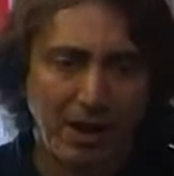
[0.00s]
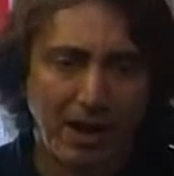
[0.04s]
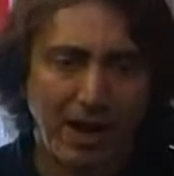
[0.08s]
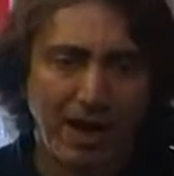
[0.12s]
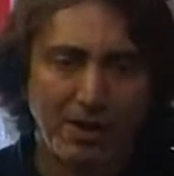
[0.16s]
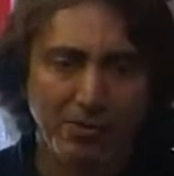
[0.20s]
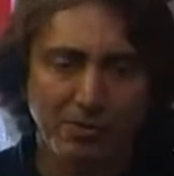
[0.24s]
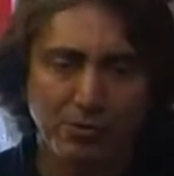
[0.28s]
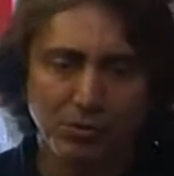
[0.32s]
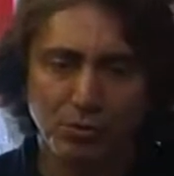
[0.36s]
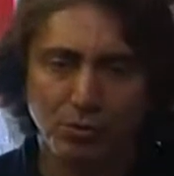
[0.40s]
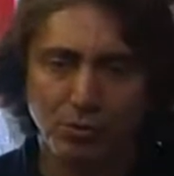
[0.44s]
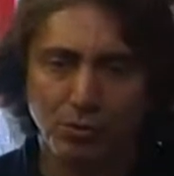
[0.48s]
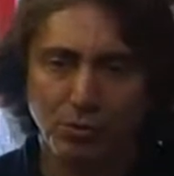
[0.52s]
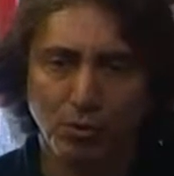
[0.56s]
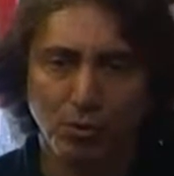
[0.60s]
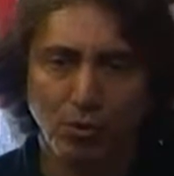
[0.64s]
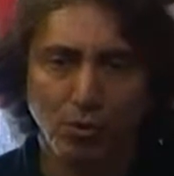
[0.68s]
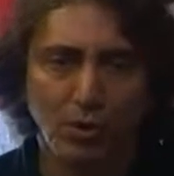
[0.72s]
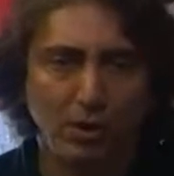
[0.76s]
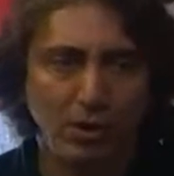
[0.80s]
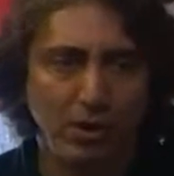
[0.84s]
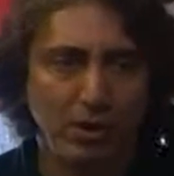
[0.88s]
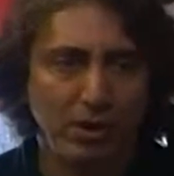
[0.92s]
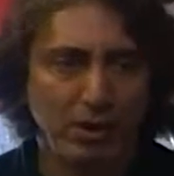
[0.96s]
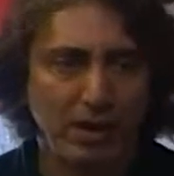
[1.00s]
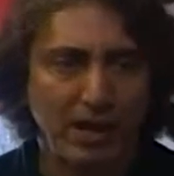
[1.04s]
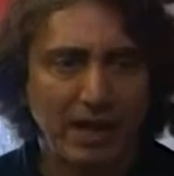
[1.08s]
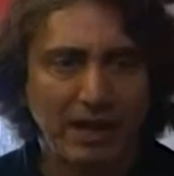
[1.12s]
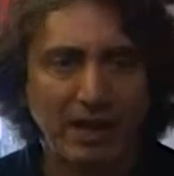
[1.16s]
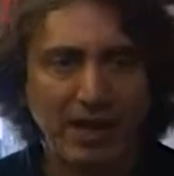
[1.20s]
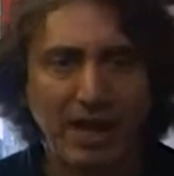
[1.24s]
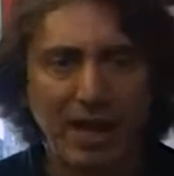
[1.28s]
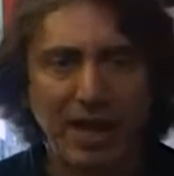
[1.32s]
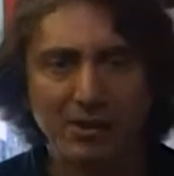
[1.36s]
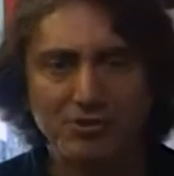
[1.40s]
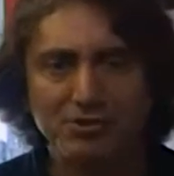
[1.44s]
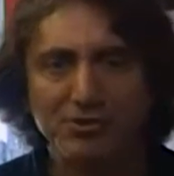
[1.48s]
how the law,
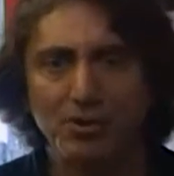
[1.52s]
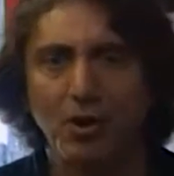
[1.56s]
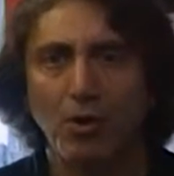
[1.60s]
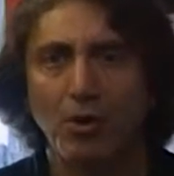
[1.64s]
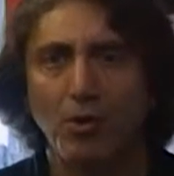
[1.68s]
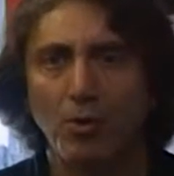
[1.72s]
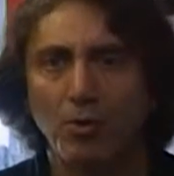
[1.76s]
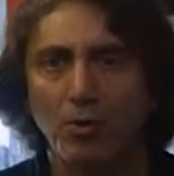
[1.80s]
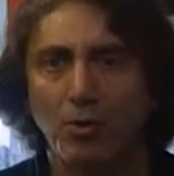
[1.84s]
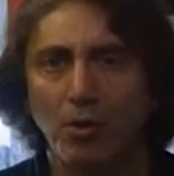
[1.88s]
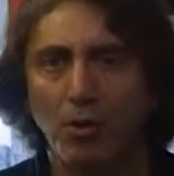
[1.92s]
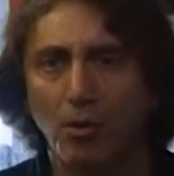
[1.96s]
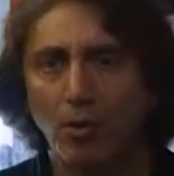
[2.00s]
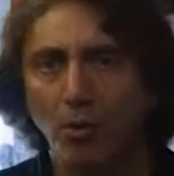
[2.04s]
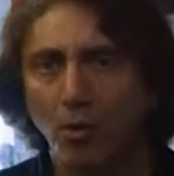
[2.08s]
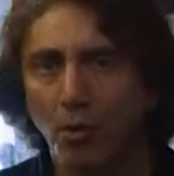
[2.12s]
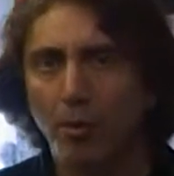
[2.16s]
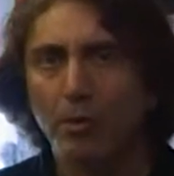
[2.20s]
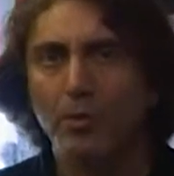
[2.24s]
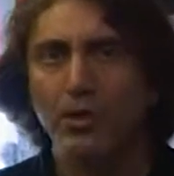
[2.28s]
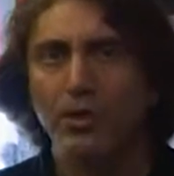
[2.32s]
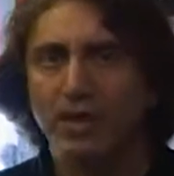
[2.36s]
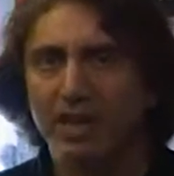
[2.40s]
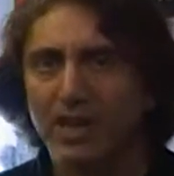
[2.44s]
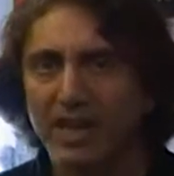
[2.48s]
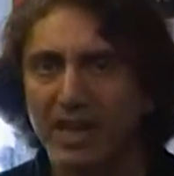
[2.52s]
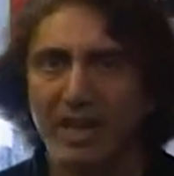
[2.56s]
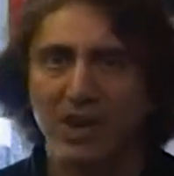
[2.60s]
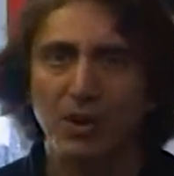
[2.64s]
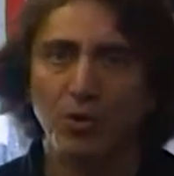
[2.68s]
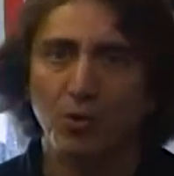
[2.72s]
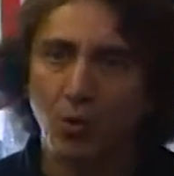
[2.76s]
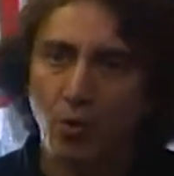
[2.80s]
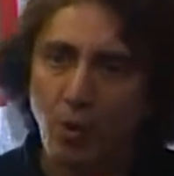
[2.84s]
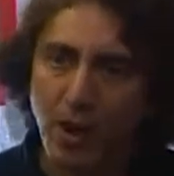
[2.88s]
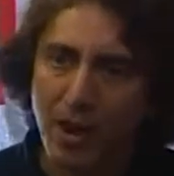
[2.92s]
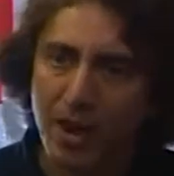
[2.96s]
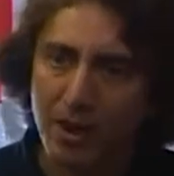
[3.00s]
like how oh, a woman can
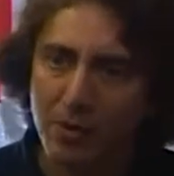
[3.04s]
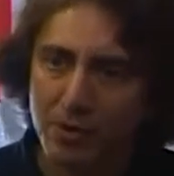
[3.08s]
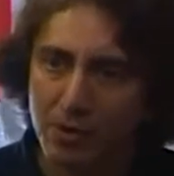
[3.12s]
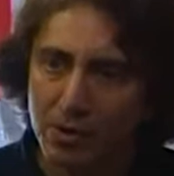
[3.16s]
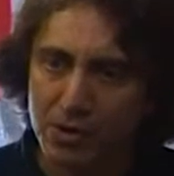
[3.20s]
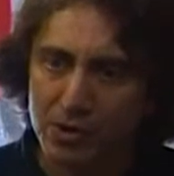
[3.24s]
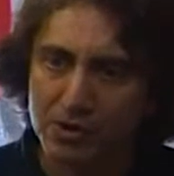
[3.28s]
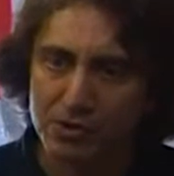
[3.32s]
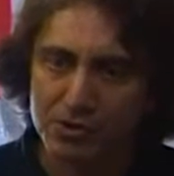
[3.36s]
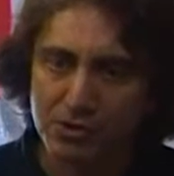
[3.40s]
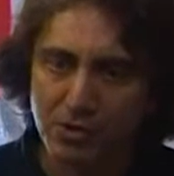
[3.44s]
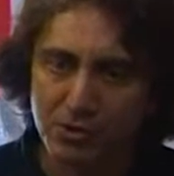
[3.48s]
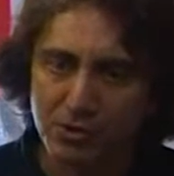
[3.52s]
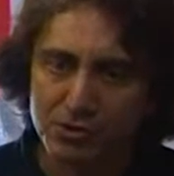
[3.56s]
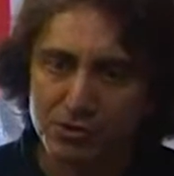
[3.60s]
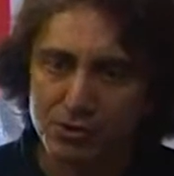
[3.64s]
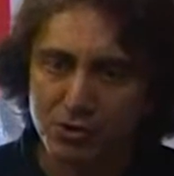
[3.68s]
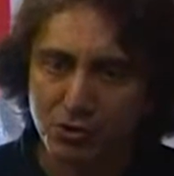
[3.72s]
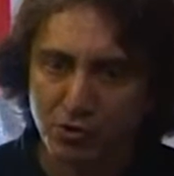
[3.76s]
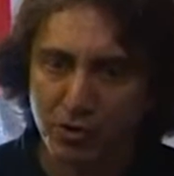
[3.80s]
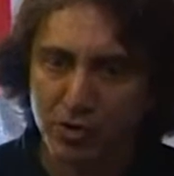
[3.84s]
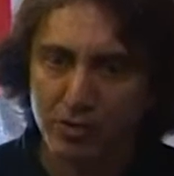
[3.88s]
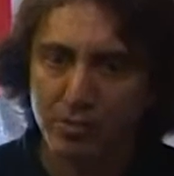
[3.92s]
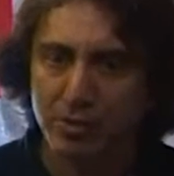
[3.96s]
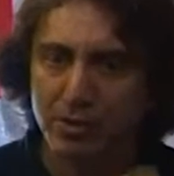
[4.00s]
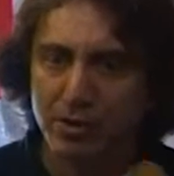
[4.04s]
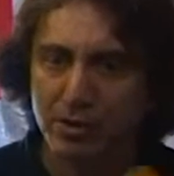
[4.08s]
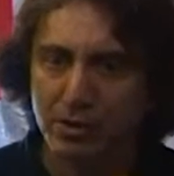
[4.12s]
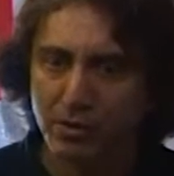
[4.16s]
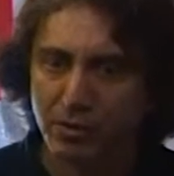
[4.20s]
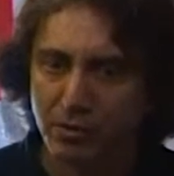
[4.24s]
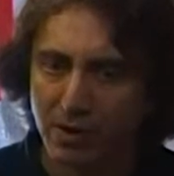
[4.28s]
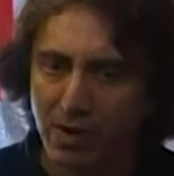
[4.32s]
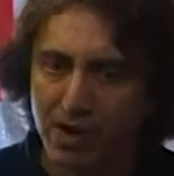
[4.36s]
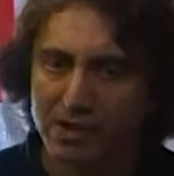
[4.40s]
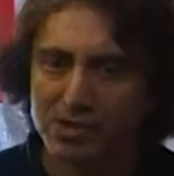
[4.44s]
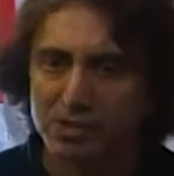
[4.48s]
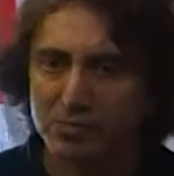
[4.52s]
get away with screaming
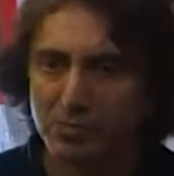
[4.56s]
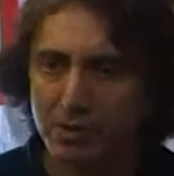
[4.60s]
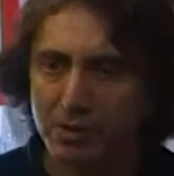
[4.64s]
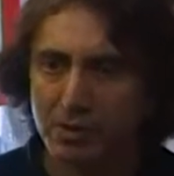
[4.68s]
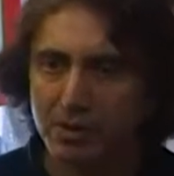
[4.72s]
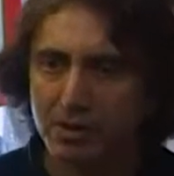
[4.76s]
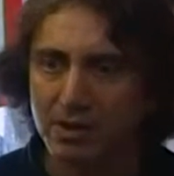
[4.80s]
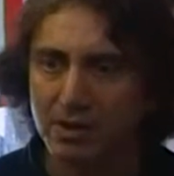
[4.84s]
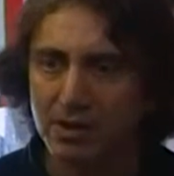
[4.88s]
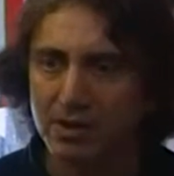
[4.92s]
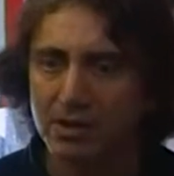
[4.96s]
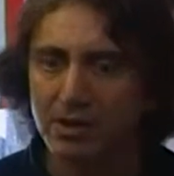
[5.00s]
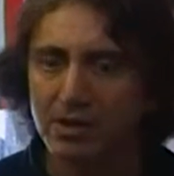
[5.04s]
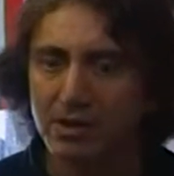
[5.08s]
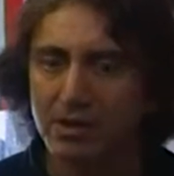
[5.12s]
harassment.